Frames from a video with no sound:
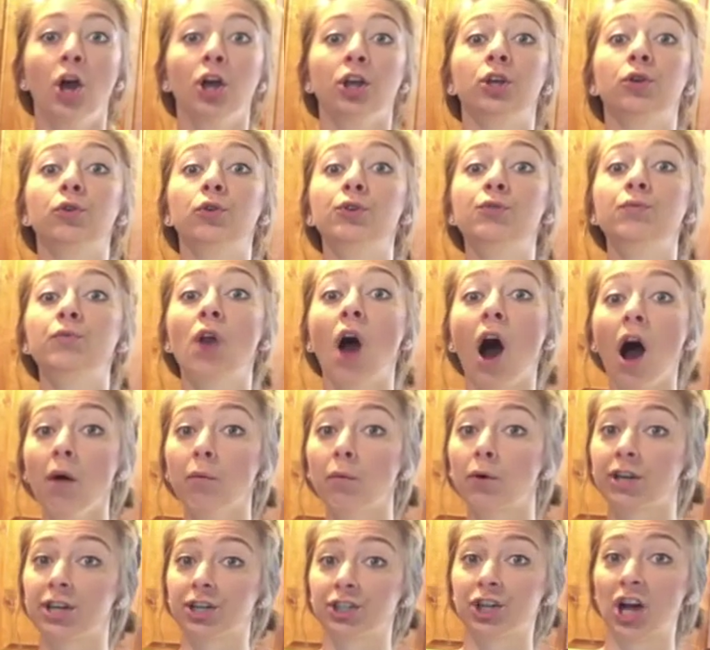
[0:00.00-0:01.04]
You do not
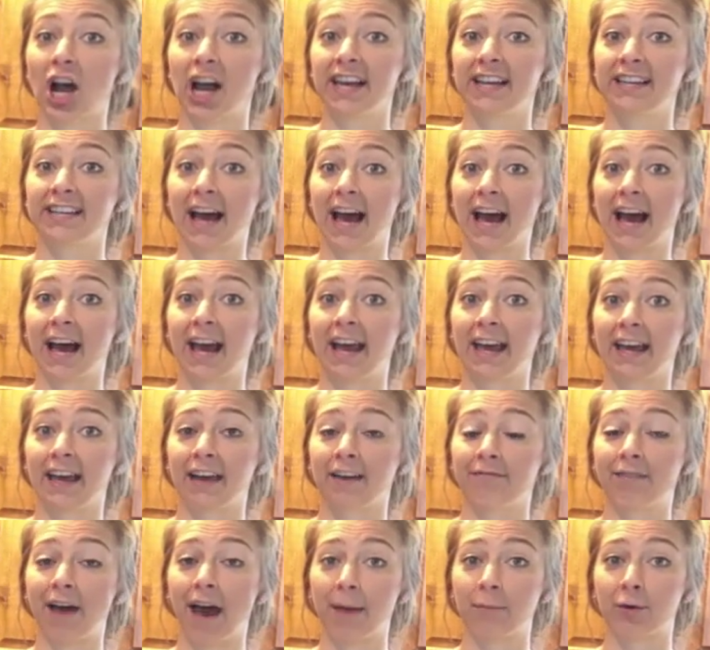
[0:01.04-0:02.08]
want to try and dye
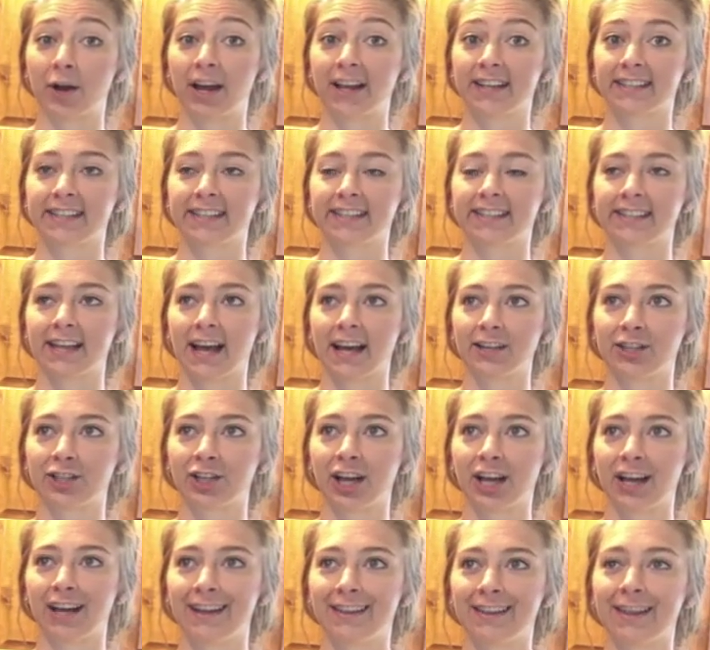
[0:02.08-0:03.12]
fabrics
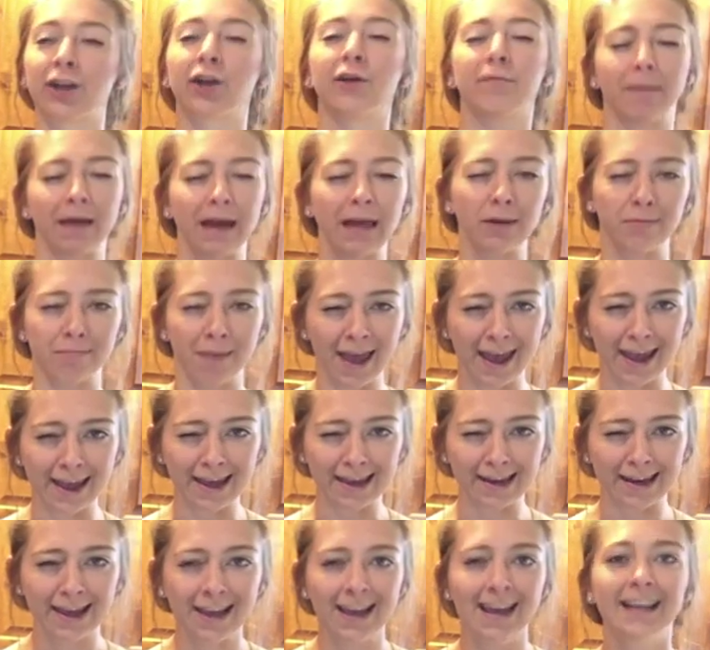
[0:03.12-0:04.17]
that are
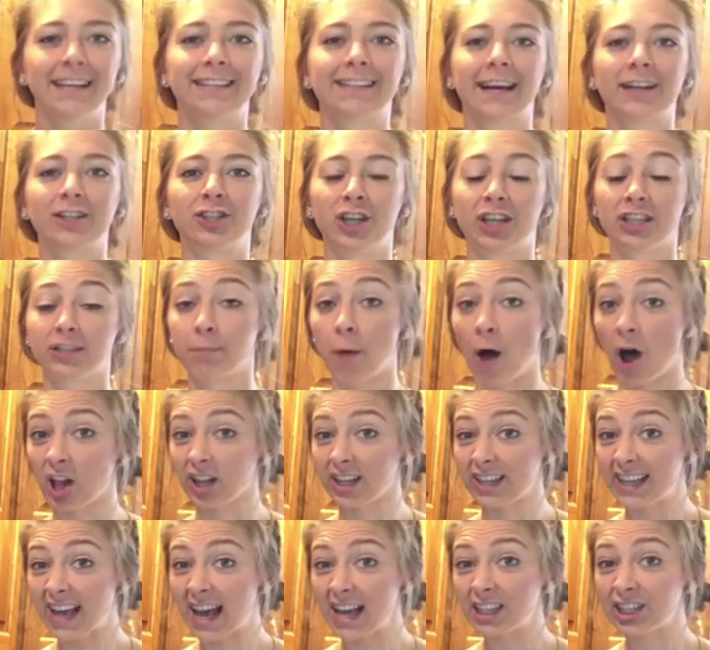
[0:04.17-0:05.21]
man-made, such as
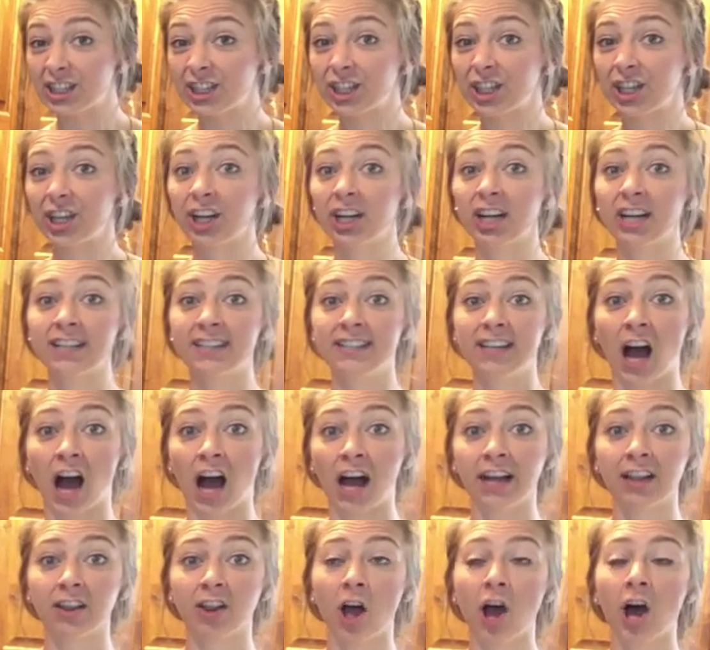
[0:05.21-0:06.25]
polyester,
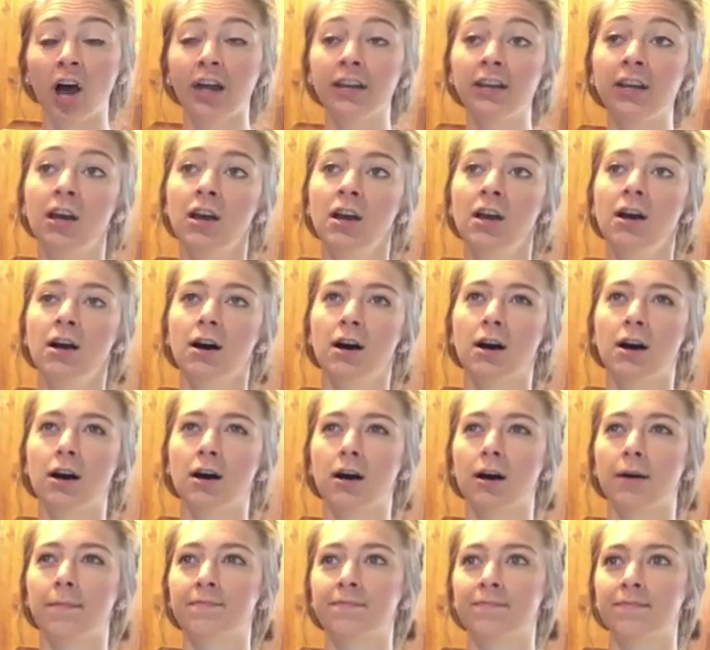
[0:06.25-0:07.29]
nylon,
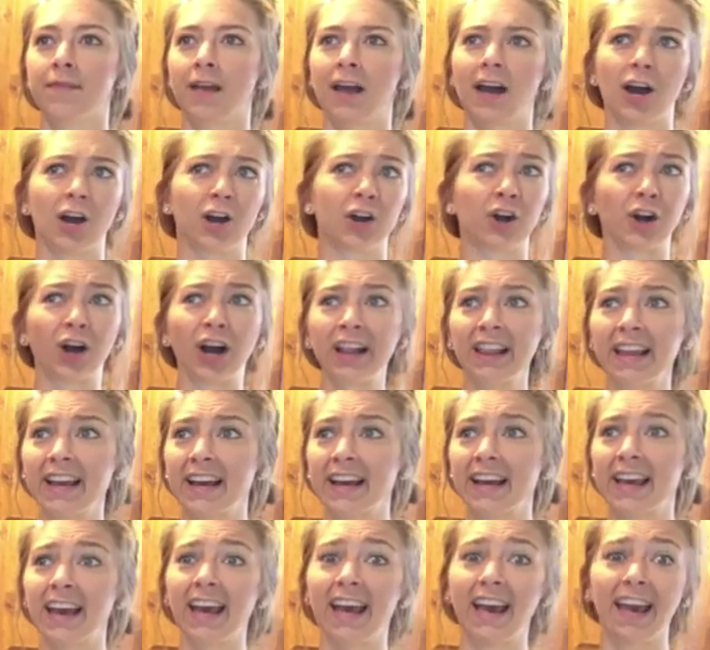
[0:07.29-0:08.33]

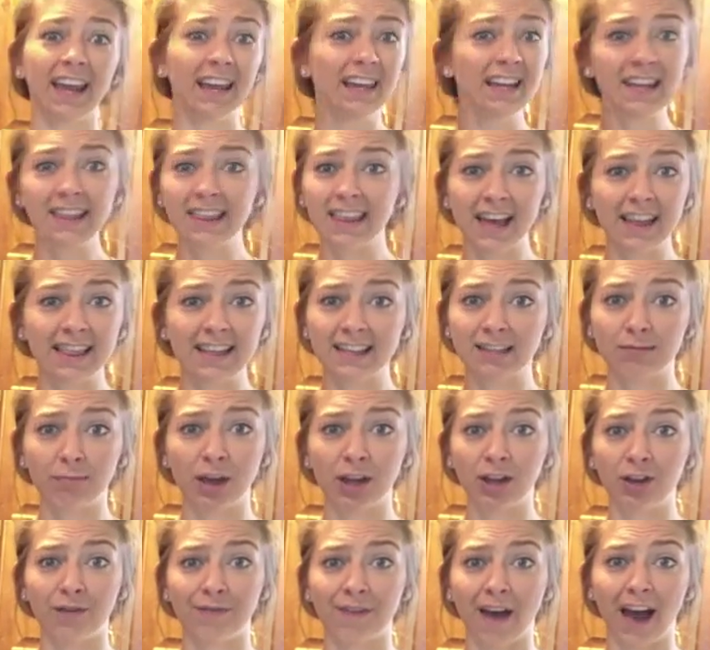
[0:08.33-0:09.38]
acrylic. Anything that's
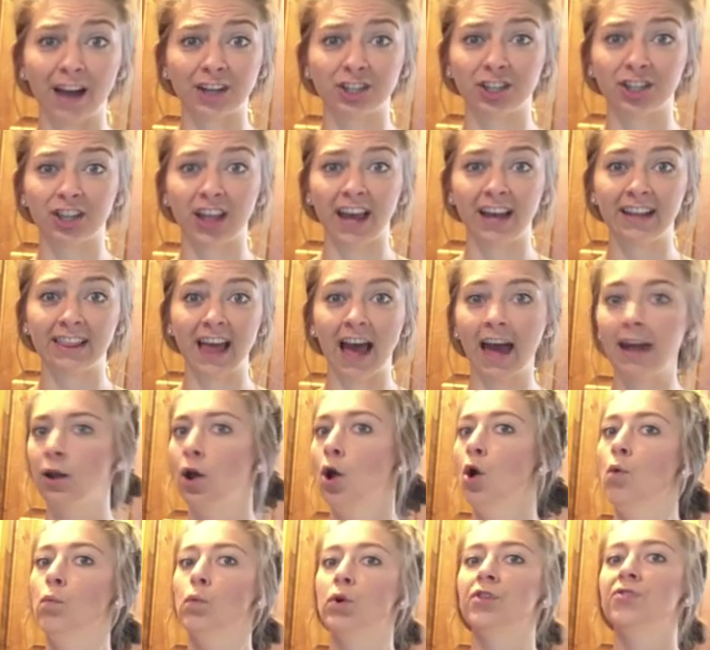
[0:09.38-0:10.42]
manufactured like that
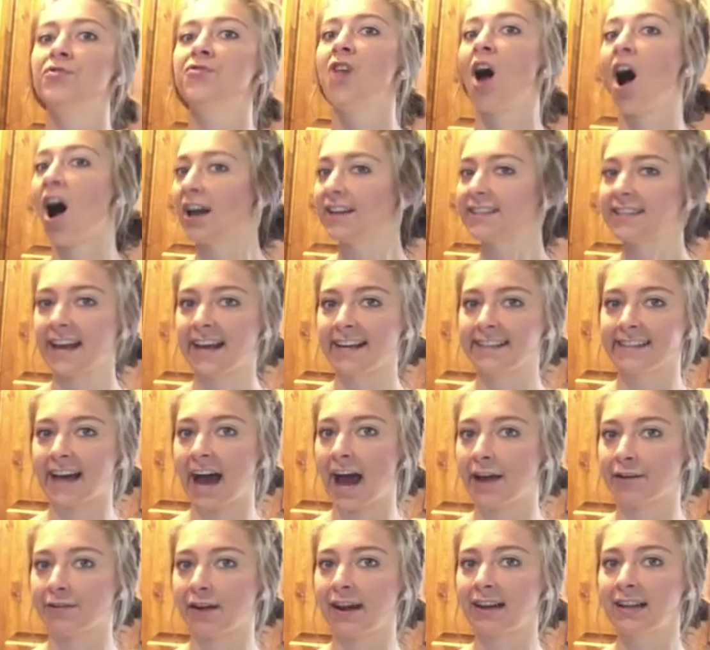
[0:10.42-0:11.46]
will not take
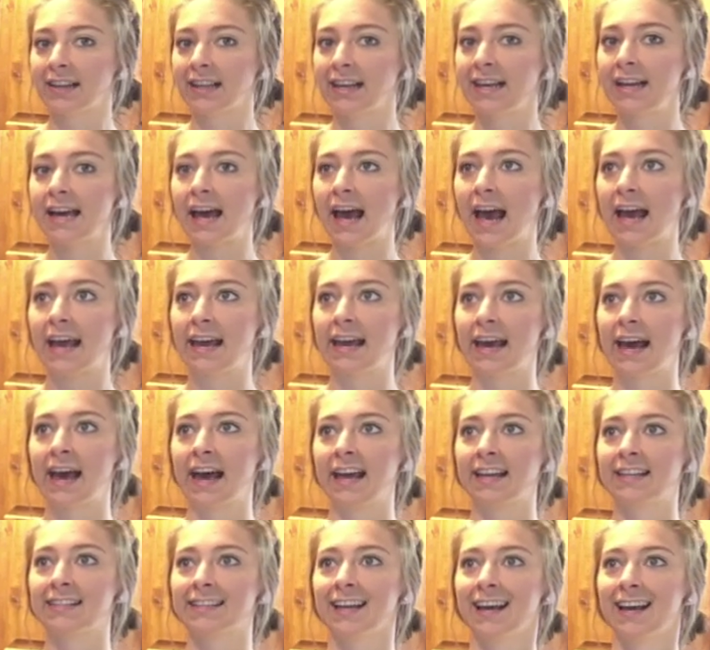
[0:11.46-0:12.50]
dye readily,
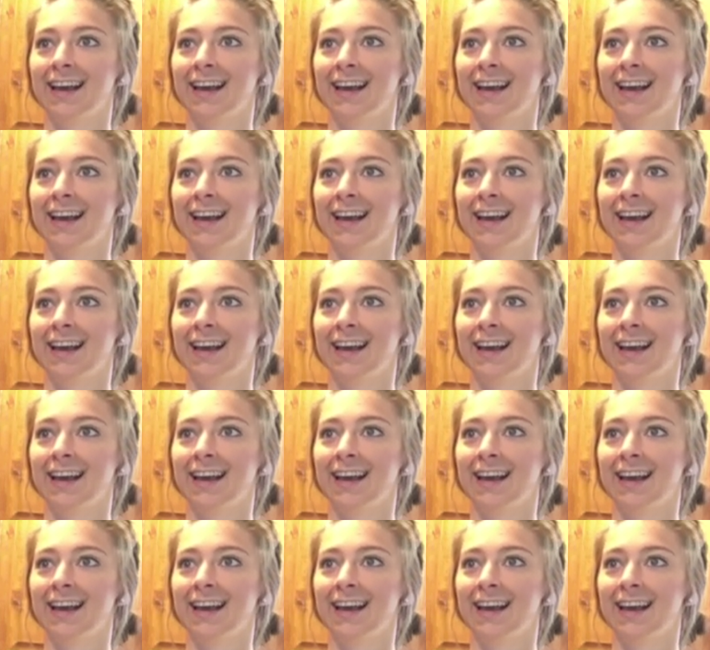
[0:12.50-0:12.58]
and